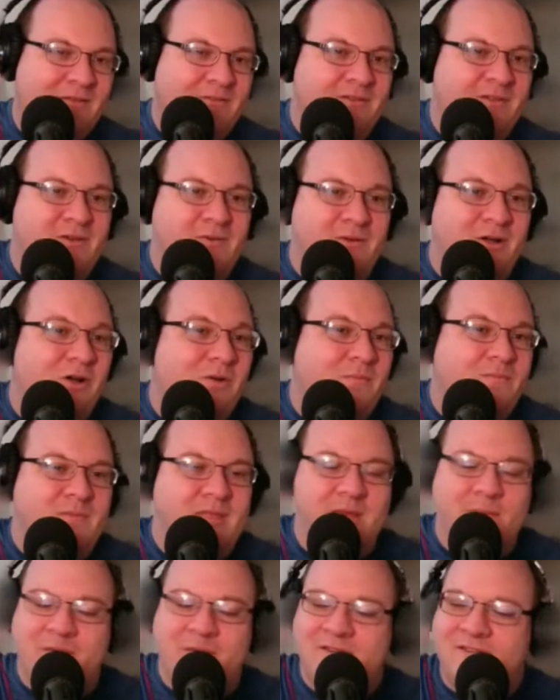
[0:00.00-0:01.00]
So,
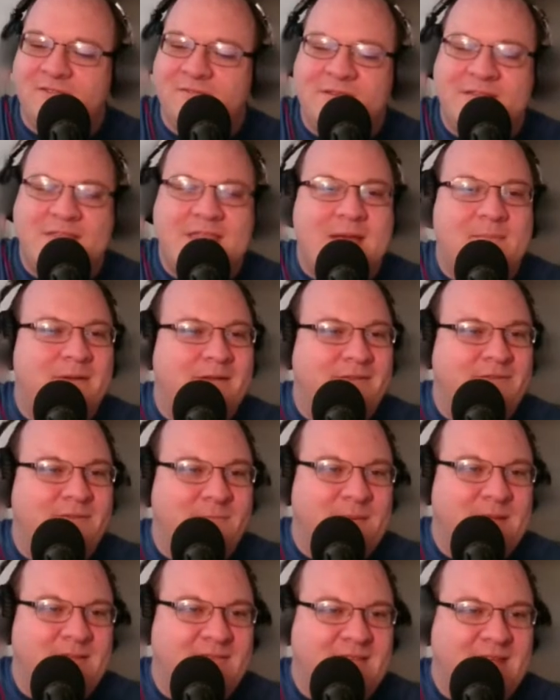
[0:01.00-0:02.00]
let me just fit that
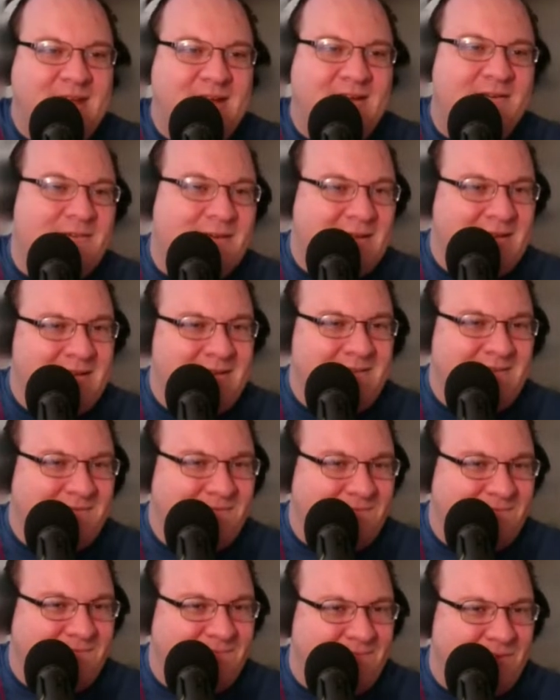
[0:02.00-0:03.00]
puzzle piece there
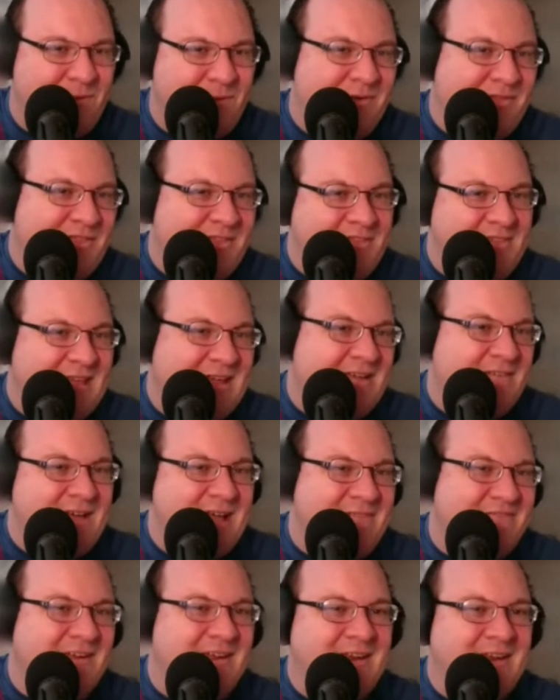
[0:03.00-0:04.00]
for the sake of
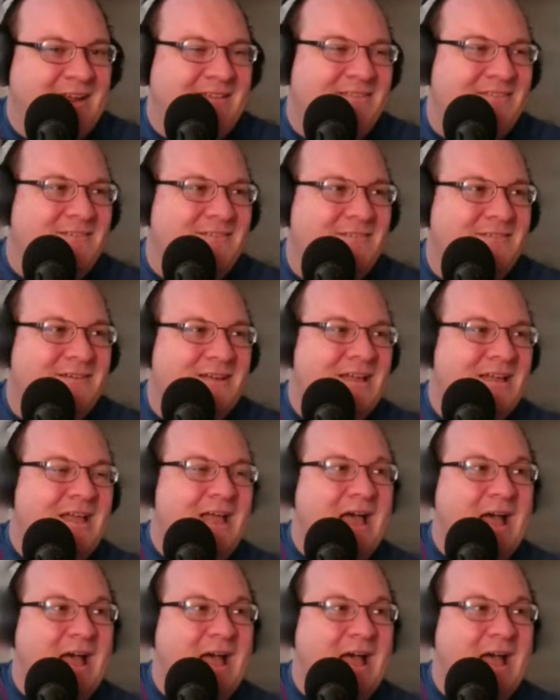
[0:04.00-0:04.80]
having an answer.